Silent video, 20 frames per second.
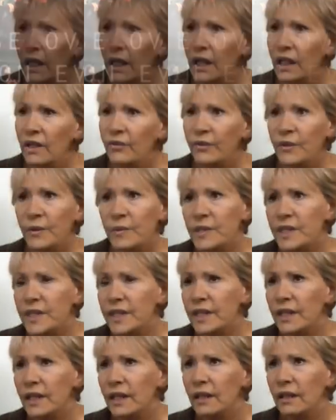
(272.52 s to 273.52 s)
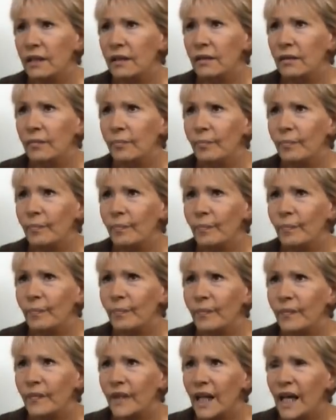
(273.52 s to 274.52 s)
If there's
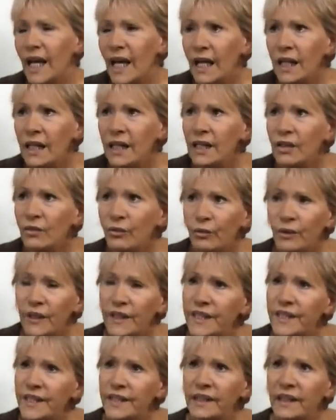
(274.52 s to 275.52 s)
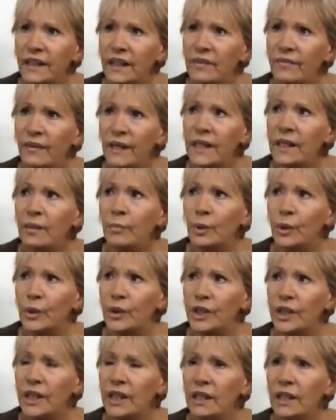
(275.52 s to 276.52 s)
any advice I can give
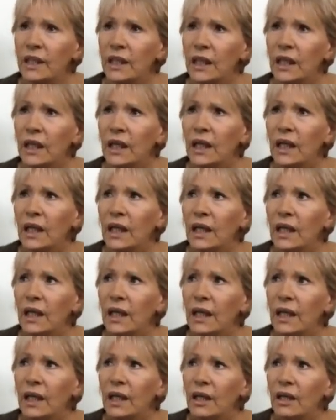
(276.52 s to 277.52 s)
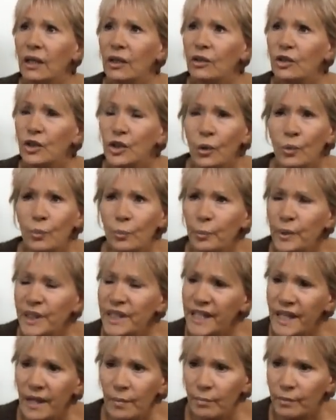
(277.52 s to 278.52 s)
anybody, don't be
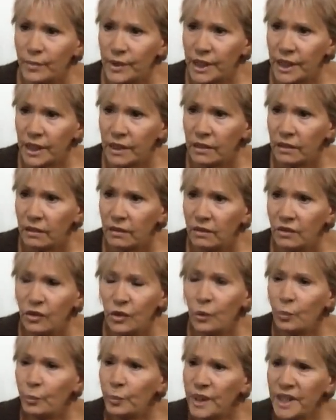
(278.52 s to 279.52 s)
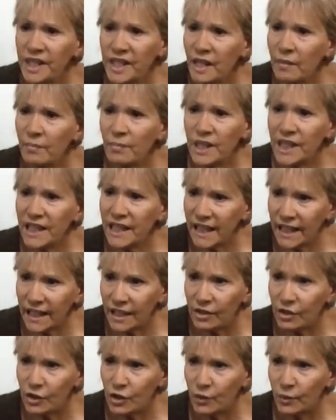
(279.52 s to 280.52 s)
tempted. Don't be tempted
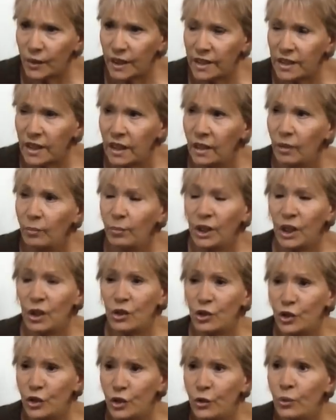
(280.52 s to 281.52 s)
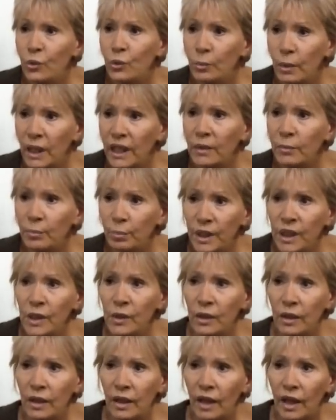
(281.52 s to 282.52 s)
into it, because you might
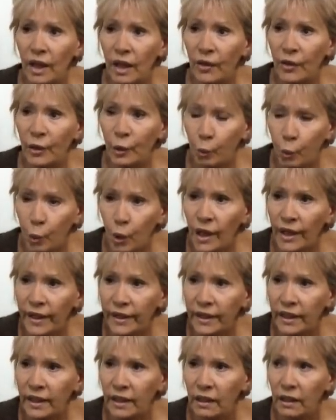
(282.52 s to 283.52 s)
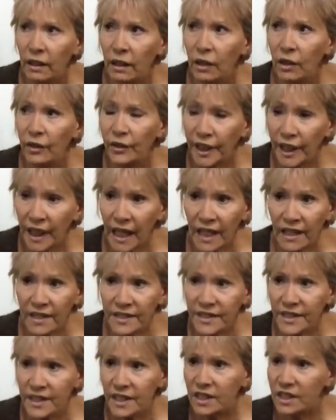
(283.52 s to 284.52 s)
be the one that
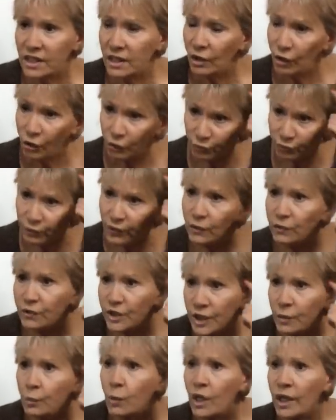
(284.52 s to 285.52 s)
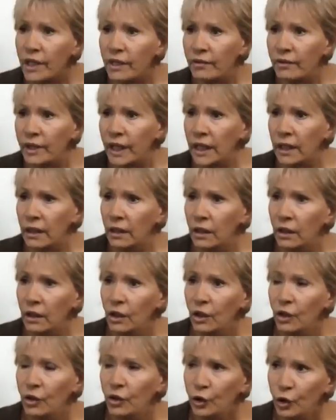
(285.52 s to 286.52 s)
has this faulty wiring.
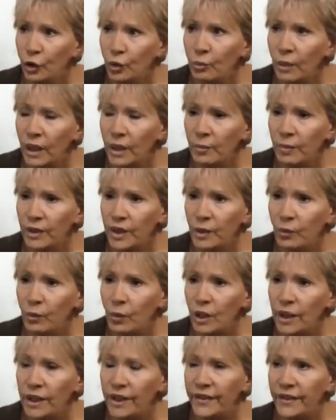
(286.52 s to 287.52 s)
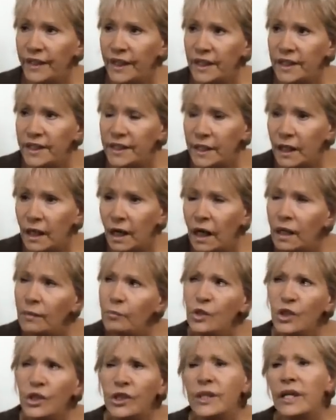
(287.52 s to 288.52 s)
You might be the one that thinks, I'm
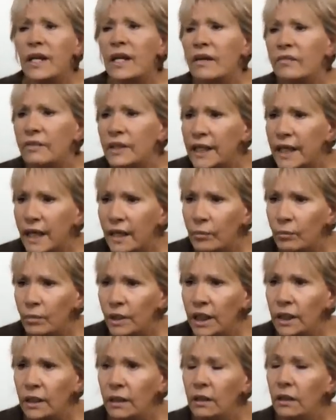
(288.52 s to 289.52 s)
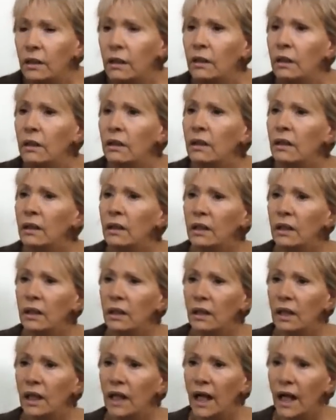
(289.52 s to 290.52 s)
just a heavy gambler.
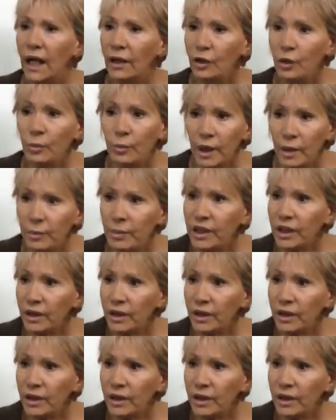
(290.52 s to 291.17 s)
And you may be a